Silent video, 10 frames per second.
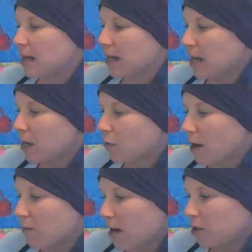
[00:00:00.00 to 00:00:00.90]
Can a
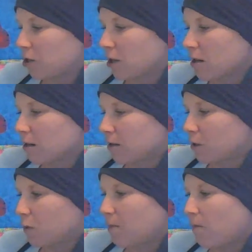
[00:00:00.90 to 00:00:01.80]
great white shark
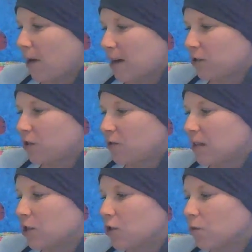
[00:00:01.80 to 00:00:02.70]
swim faster
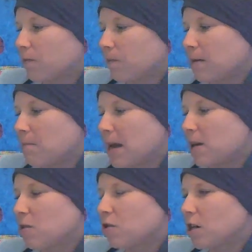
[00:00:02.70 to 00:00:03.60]
than a short fin
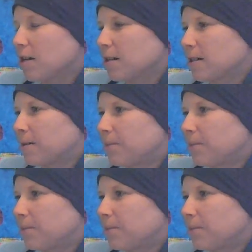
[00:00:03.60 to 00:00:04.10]
mako shark?